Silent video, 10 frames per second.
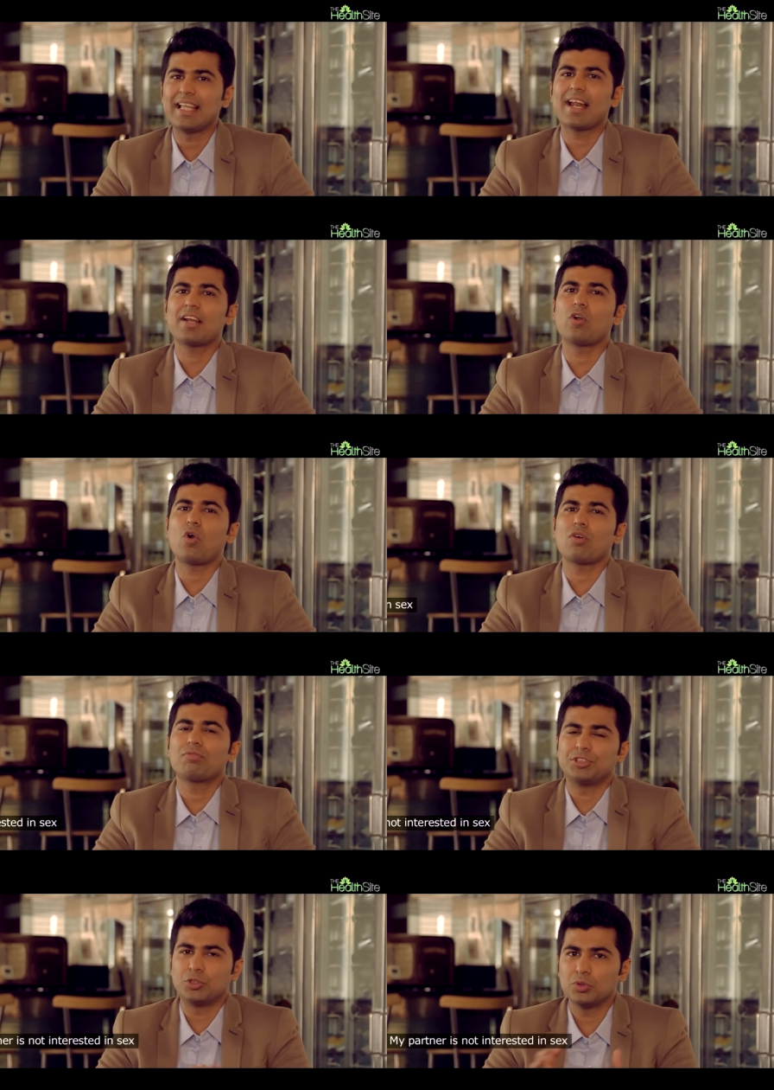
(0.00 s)
there are a lot
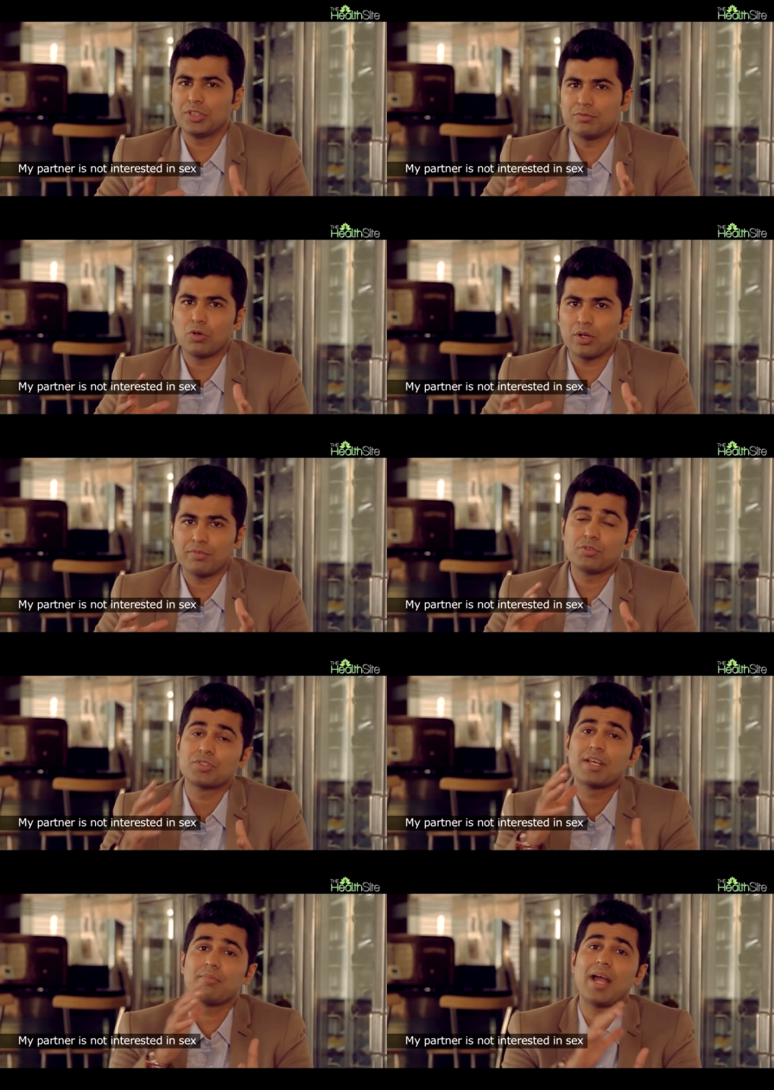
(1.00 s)
of issues involved. If you
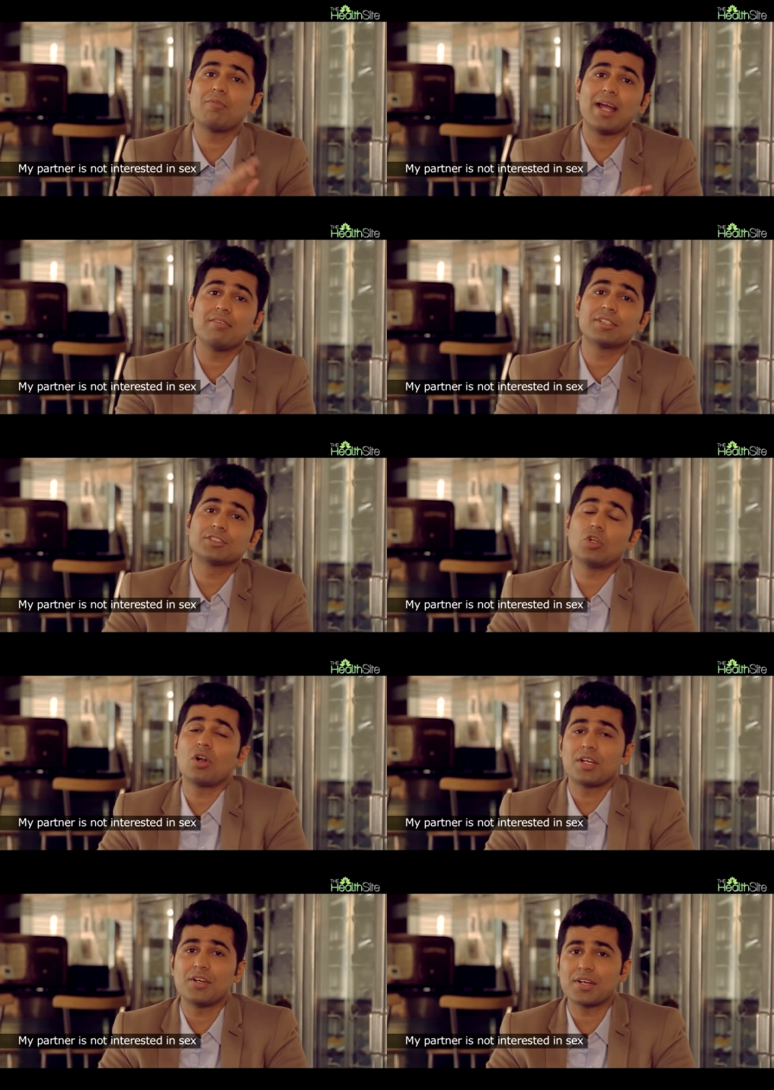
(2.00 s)
say my wife is
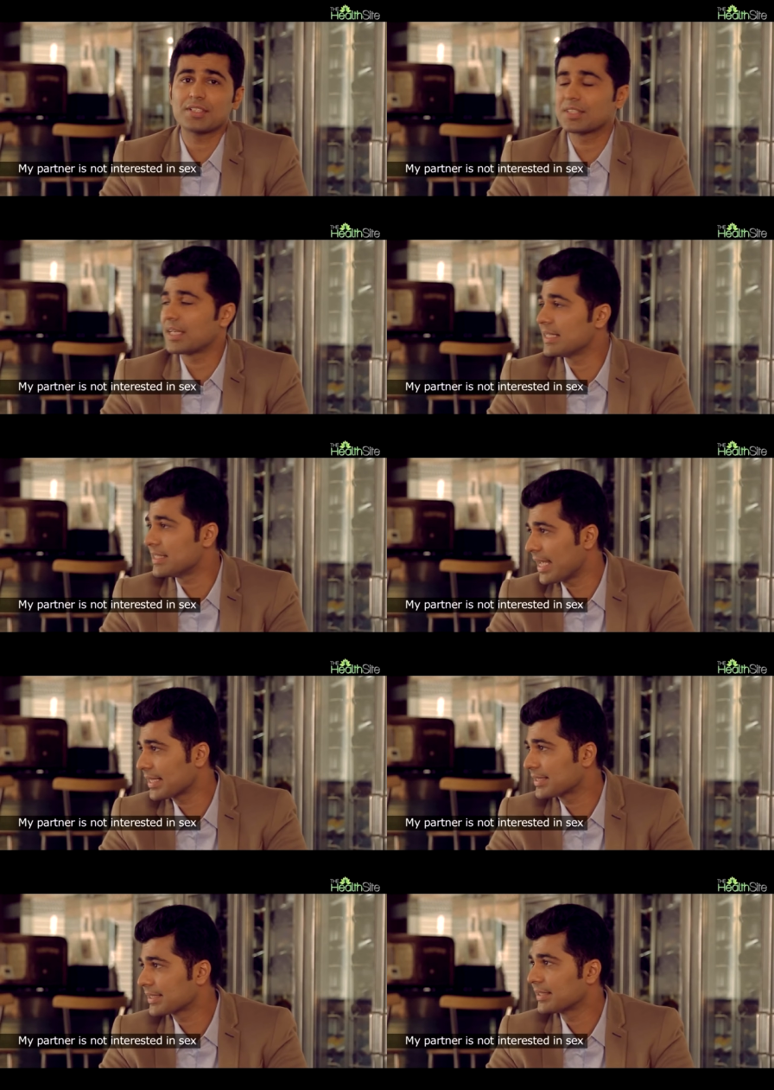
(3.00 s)
not interested in
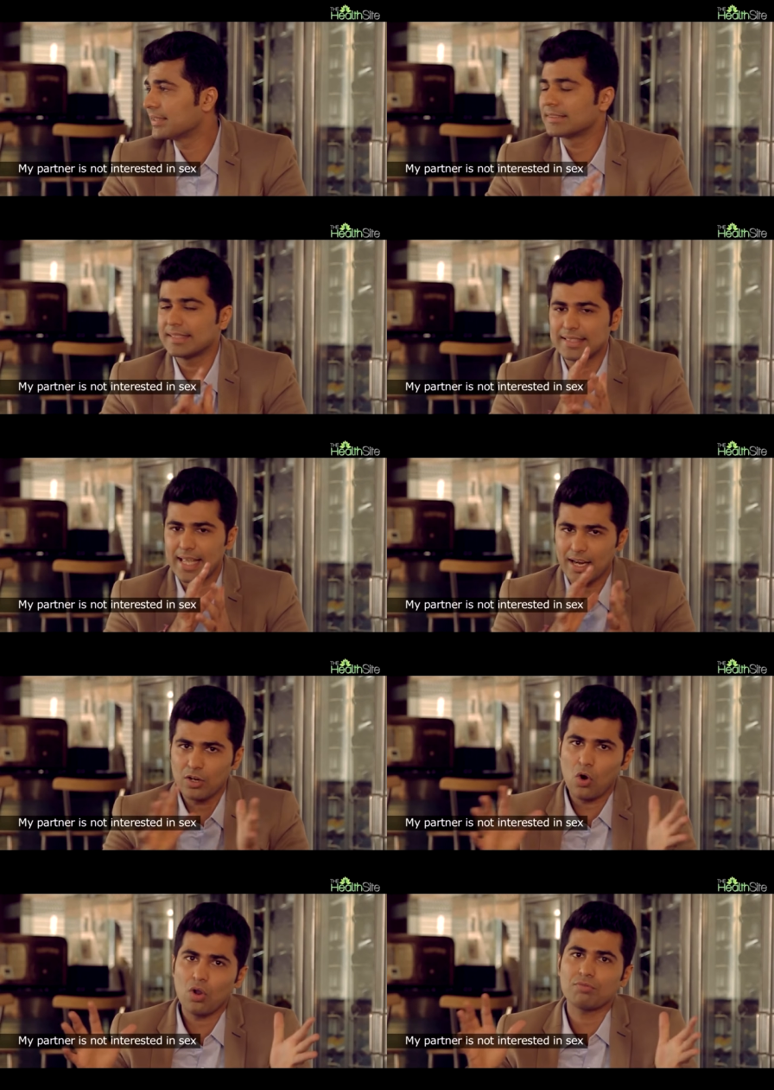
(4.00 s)
sex, see, there are
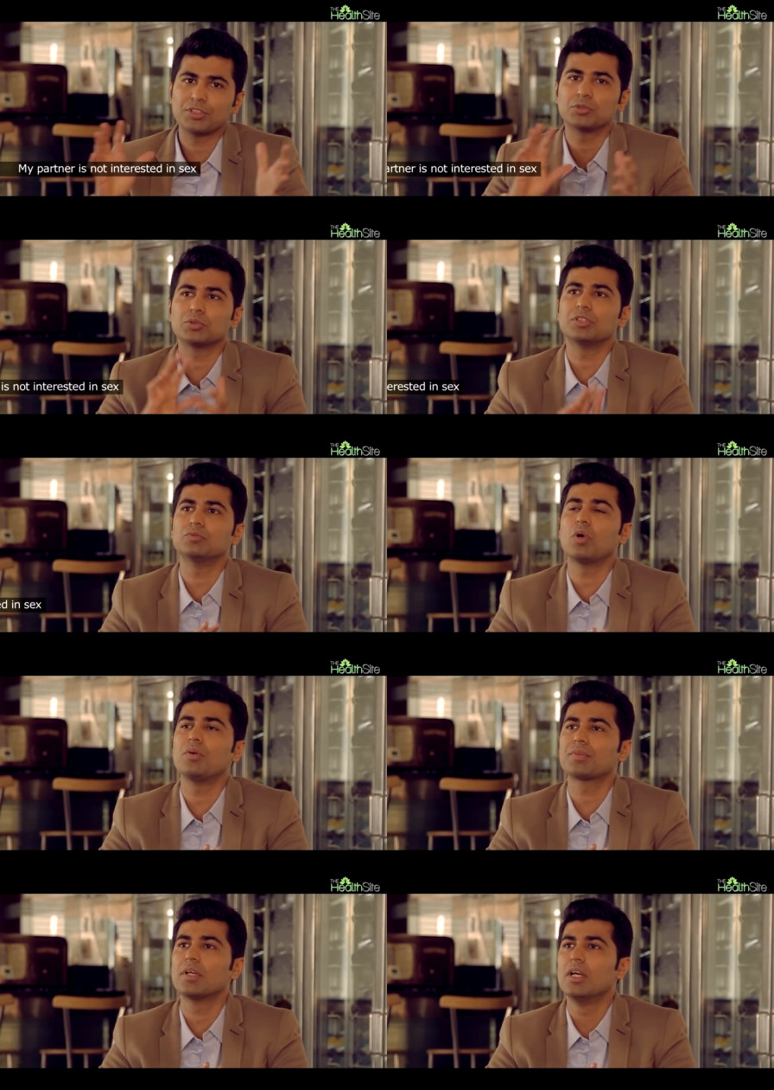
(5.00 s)
a lot of issues involved.